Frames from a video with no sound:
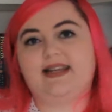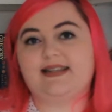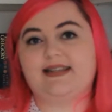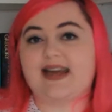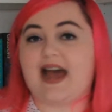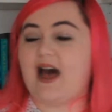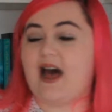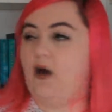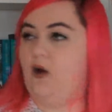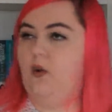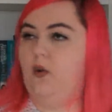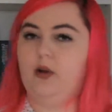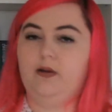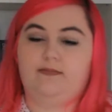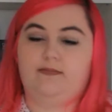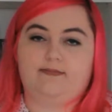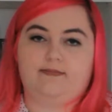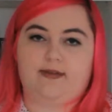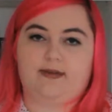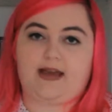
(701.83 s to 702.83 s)
Dow.
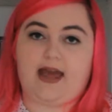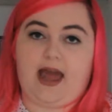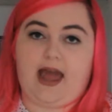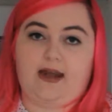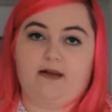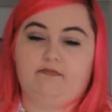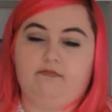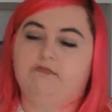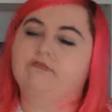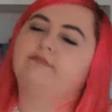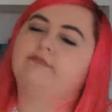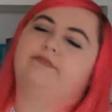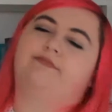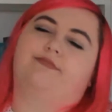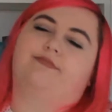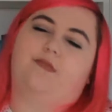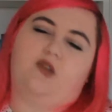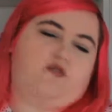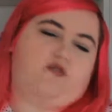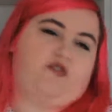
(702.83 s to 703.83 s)
Again,
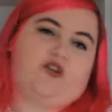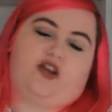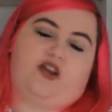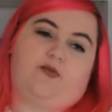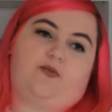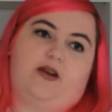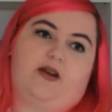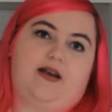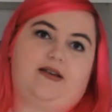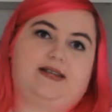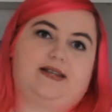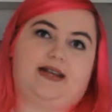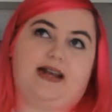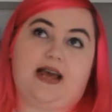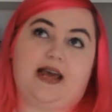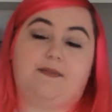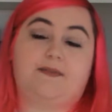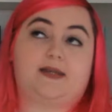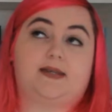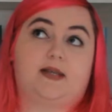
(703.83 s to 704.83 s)
not very good at pronouncing
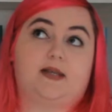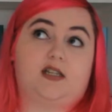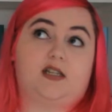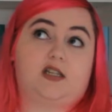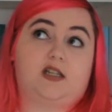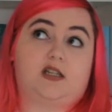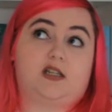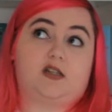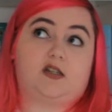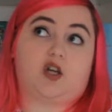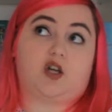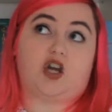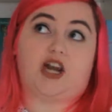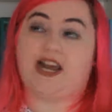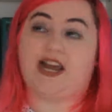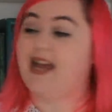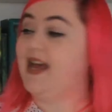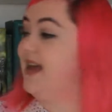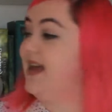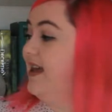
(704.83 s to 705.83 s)
names,
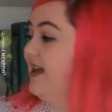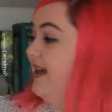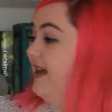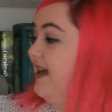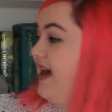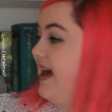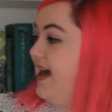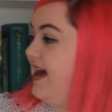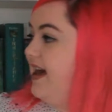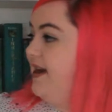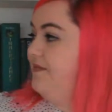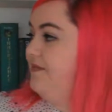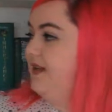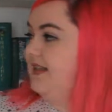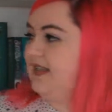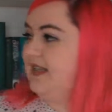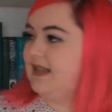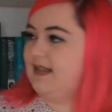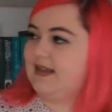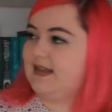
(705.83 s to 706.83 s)
sorry.
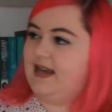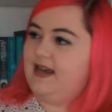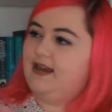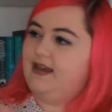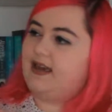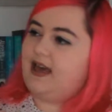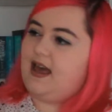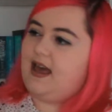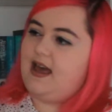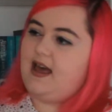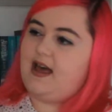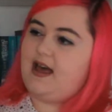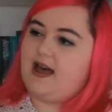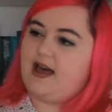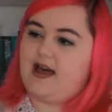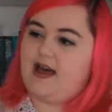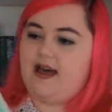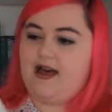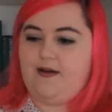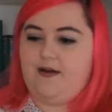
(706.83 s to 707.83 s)
This is like
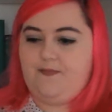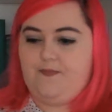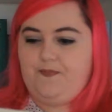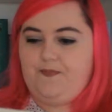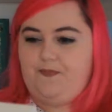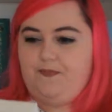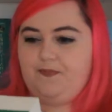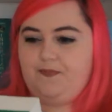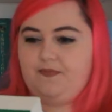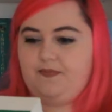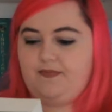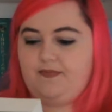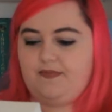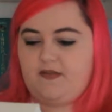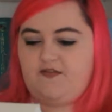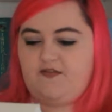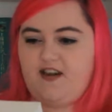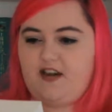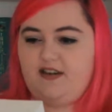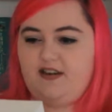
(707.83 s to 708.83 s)
a
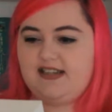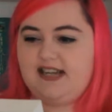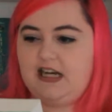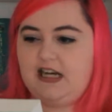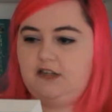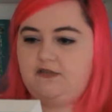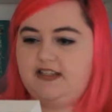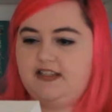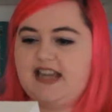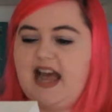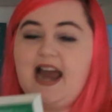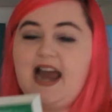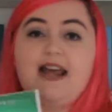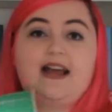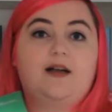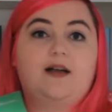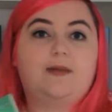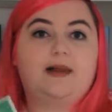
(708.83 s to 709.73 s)
fairy tale retelling, I